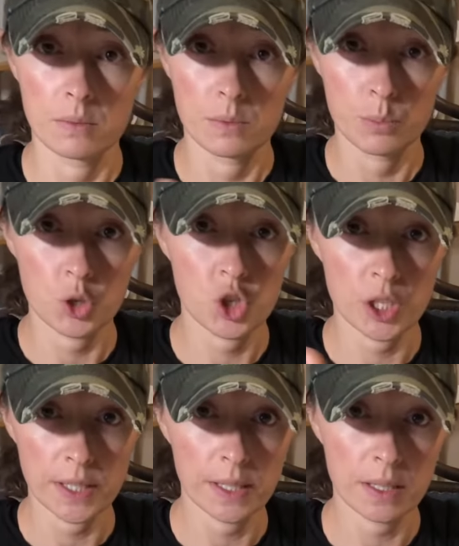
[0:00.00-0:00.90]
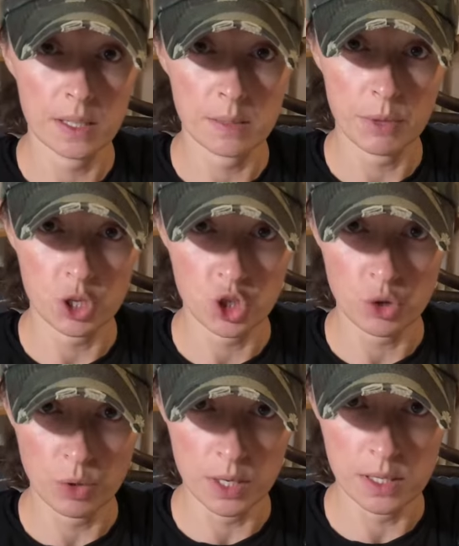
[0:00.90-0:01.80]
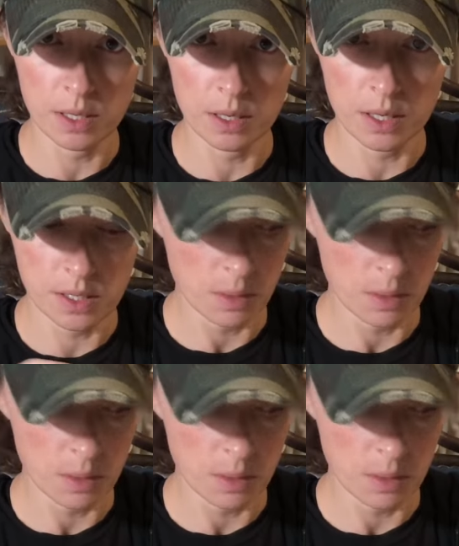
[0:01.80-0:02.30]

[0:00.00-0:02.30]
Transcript: push it in as much or as little as you